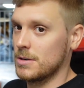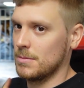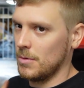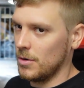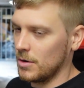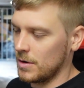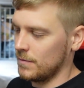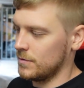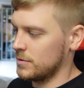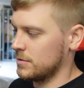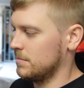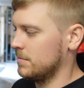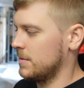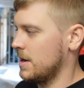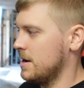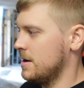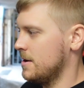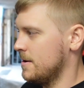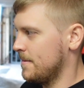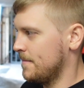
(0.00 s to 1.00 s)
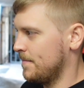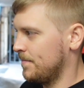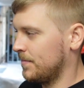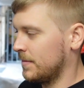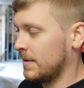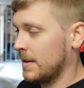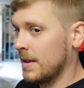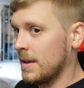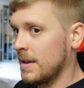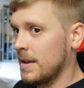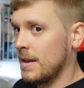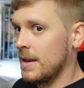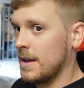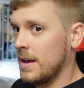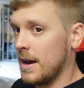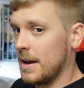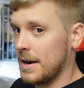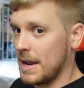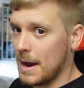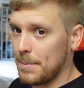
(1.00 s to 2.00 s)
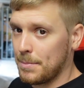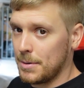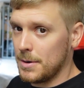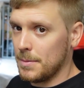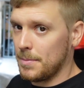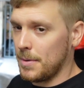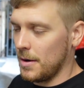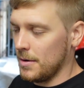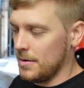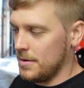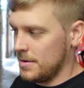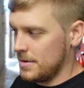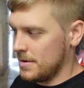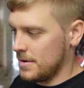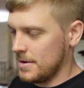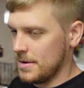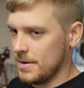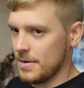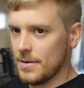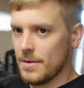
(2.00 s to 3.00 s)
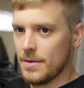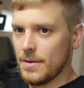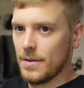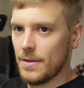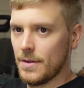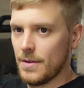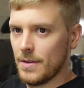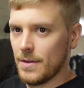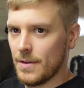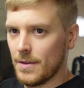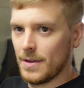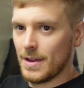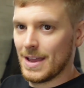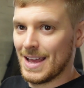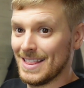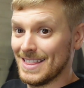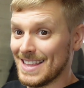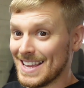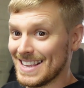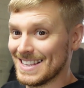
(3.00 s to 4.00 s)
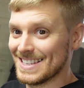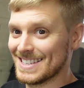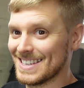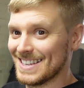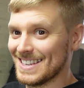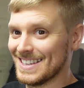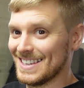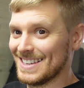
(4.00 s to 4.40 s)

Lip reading: I'm looking for something, and I happened upon these.